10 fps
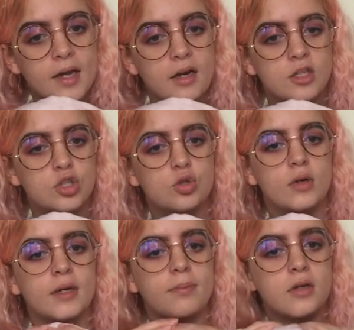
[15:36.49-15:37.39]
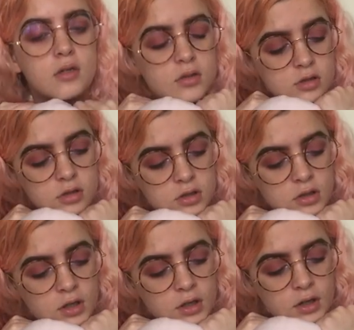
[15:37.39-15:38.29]
And I just got it because,
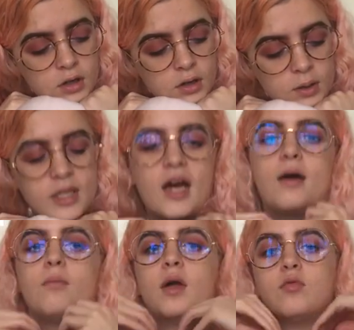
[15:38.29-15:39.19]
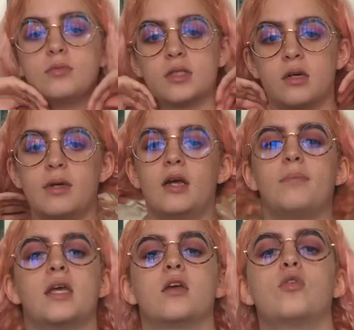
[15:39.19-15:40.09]
yeah, my room's gonna be
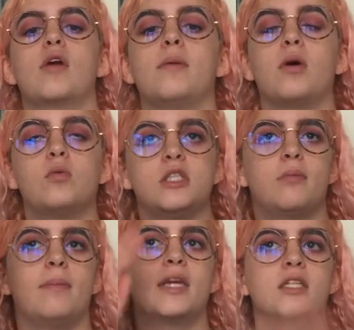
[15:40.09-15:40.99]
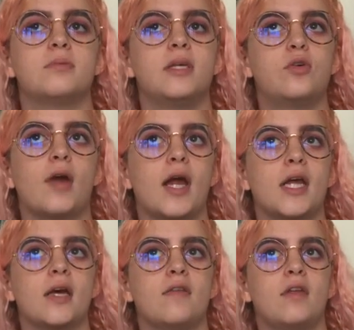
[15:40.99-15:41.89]
like pink and gray, but I wanted my bedding to be
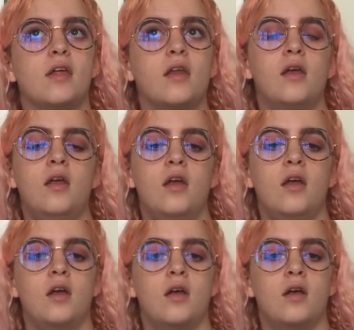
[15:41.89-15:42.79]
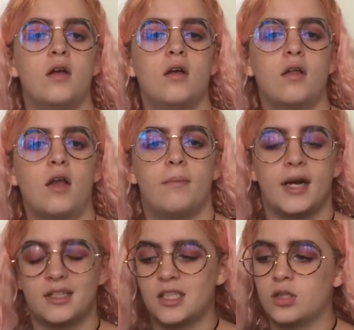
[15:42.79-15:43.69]
gray, and then like
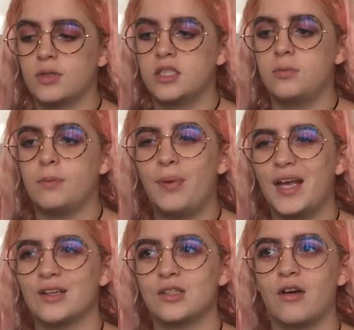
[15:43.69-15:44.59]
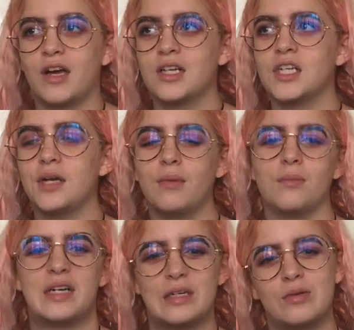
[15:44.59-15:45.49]
my accessories to be pink so that I can take
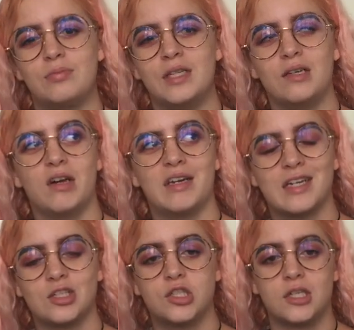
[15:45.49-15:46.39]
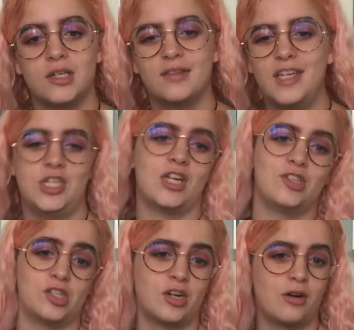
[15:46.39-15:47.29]
my bedding with me like next year and then
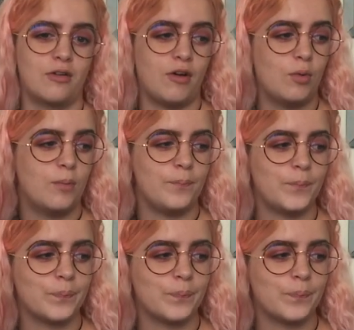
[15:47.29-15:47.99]
change the colour if I want.